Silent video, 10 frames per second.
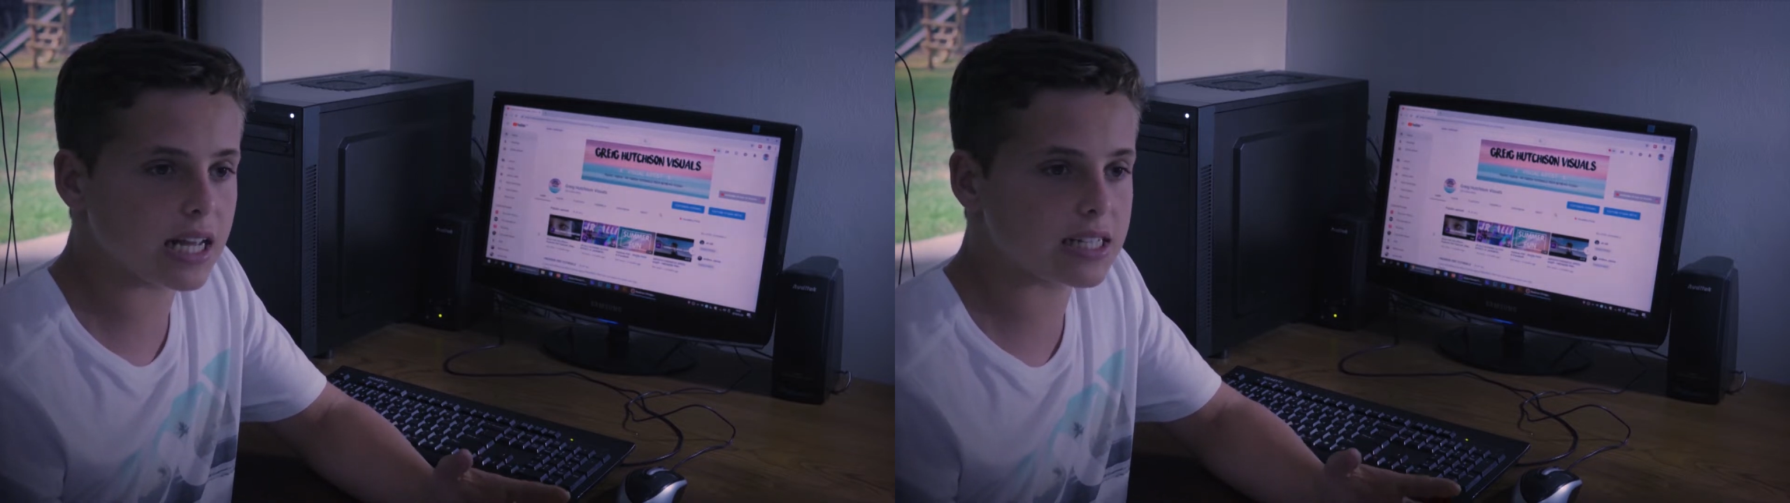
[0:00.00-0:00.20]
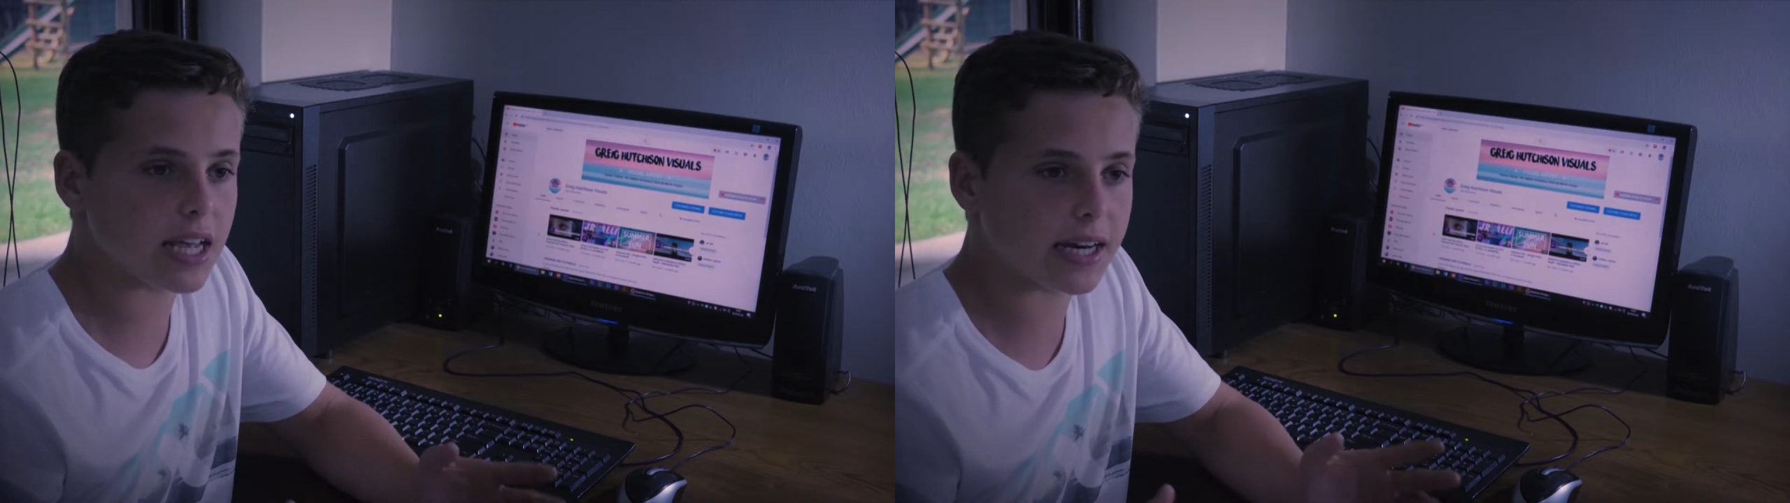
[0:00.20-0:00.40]

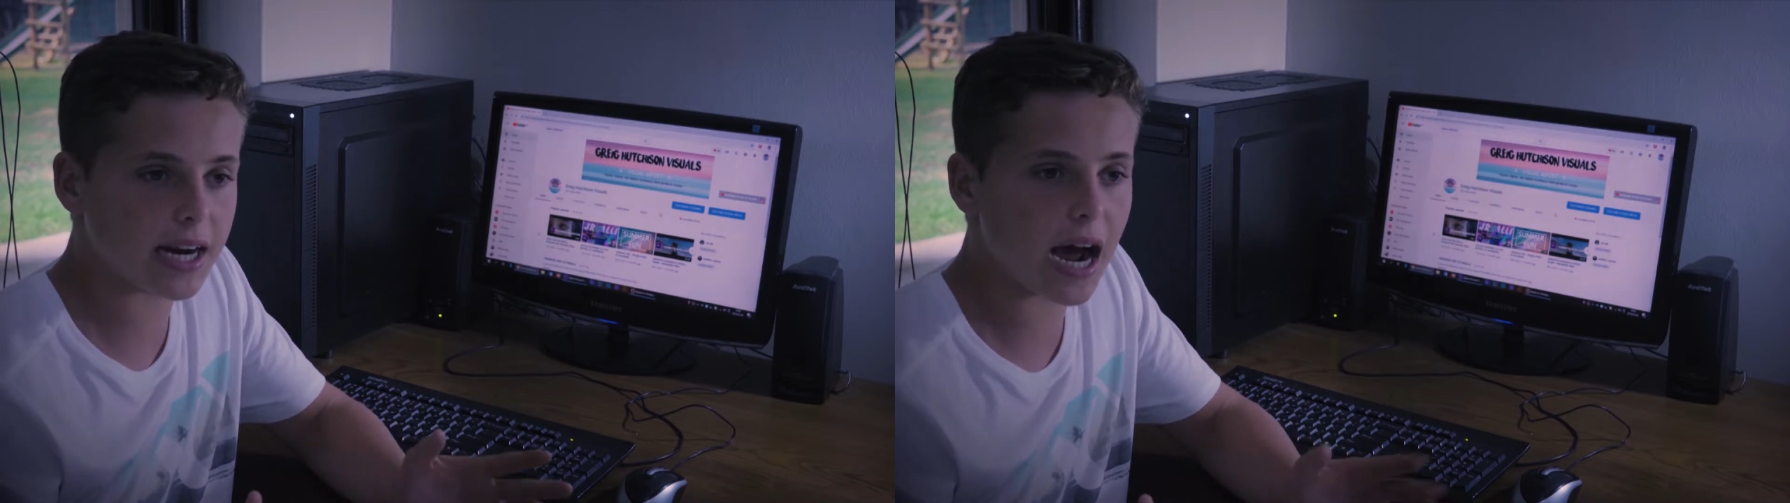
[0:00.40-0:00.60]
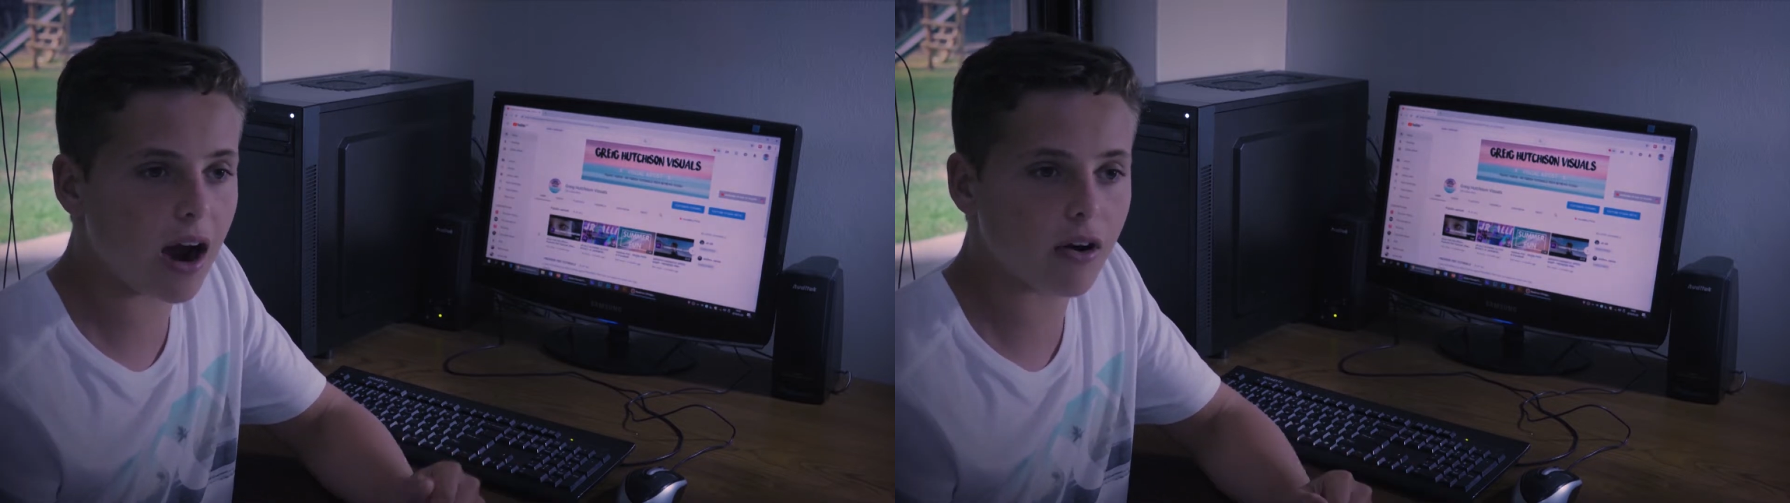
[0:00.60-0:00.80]
let's say,
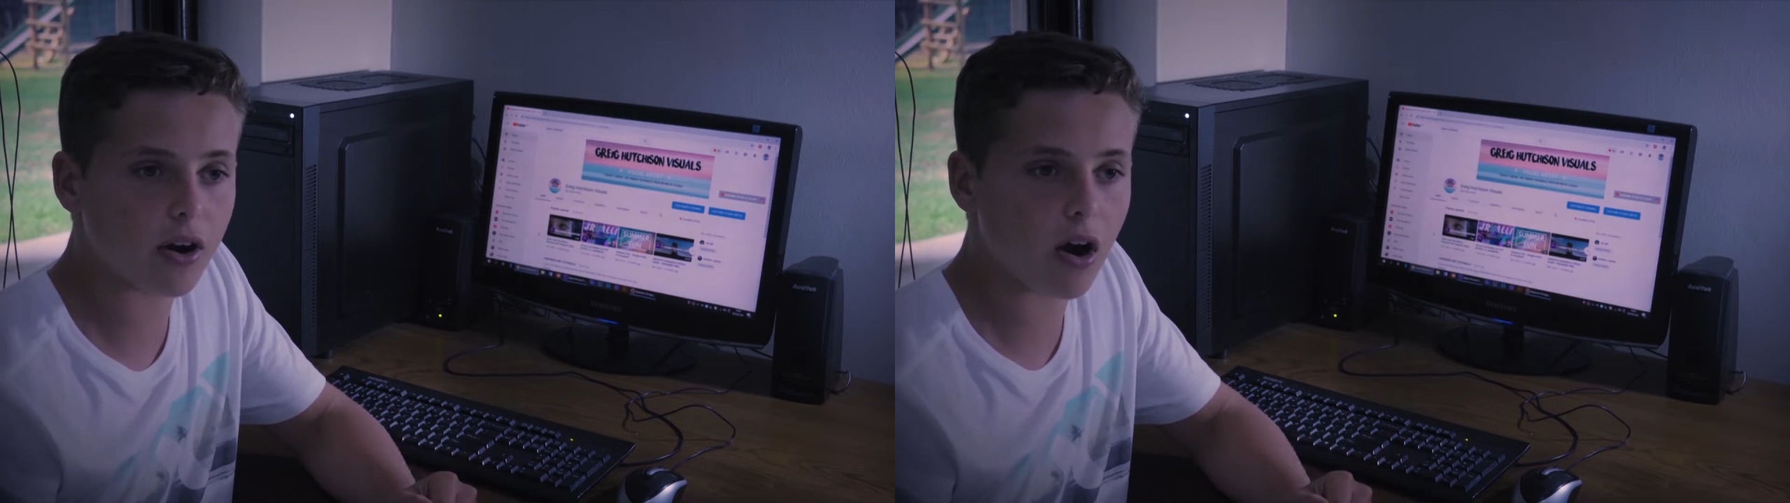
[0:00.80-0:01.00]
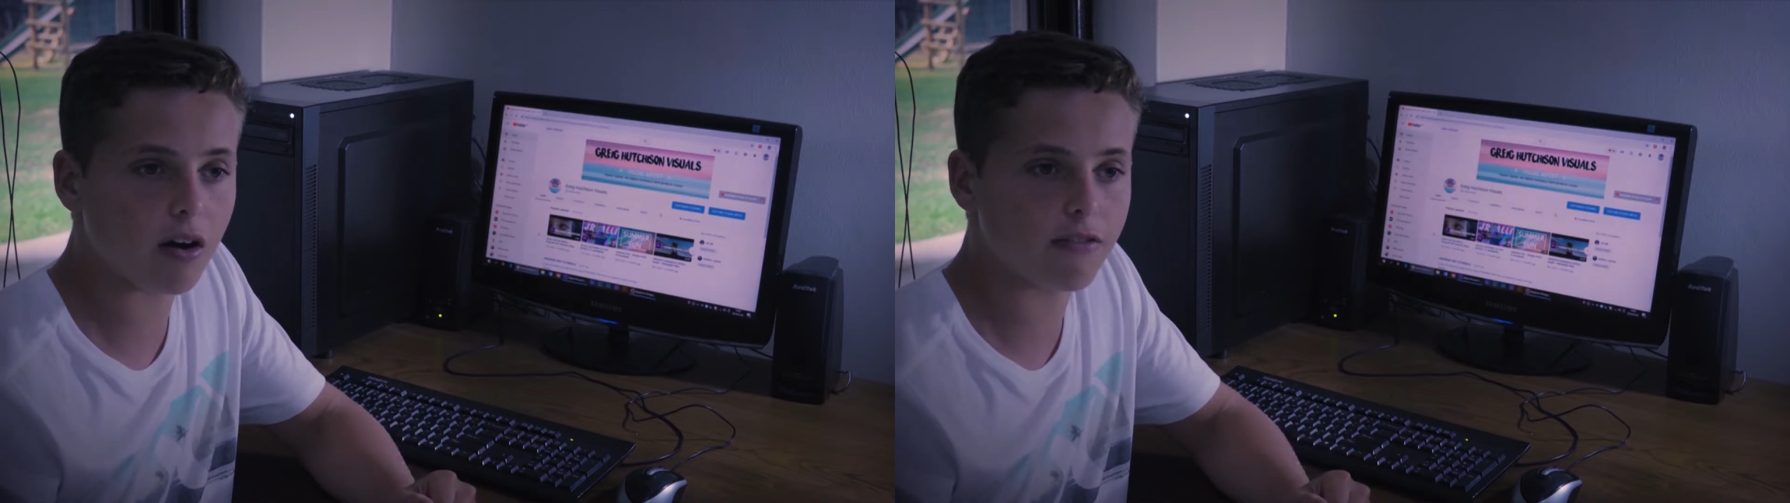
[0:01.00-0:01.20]
an hour
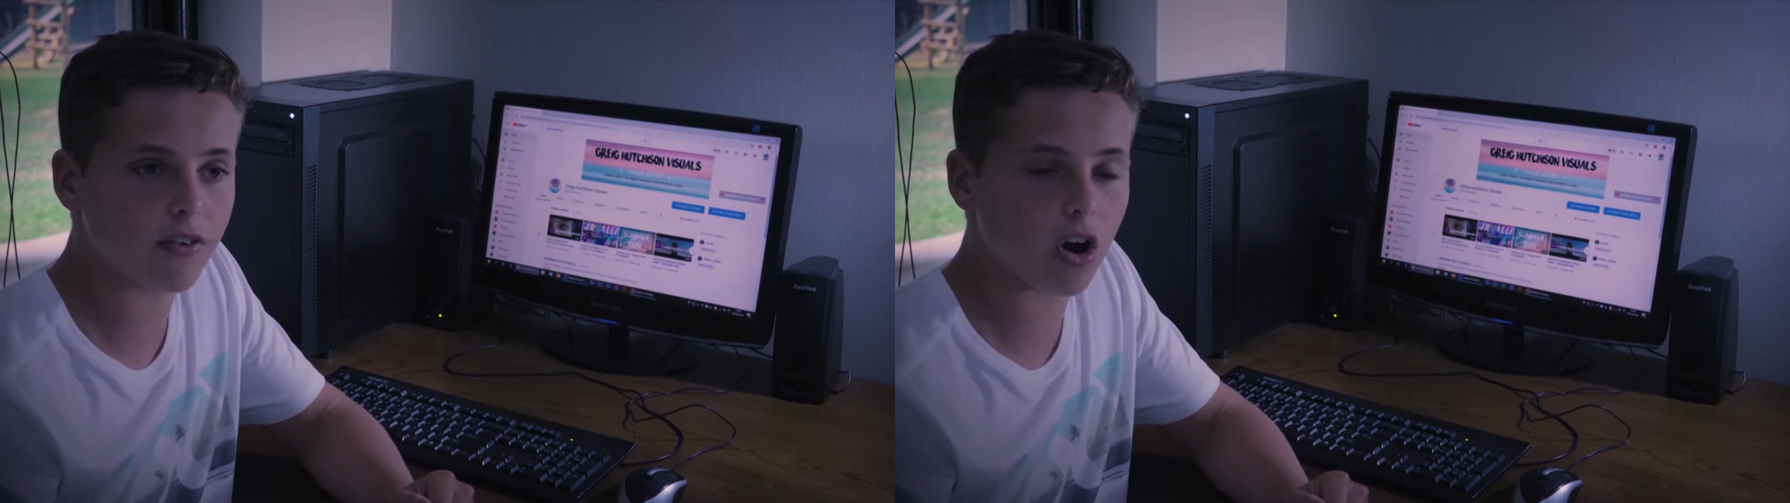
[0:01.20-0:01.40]
and a half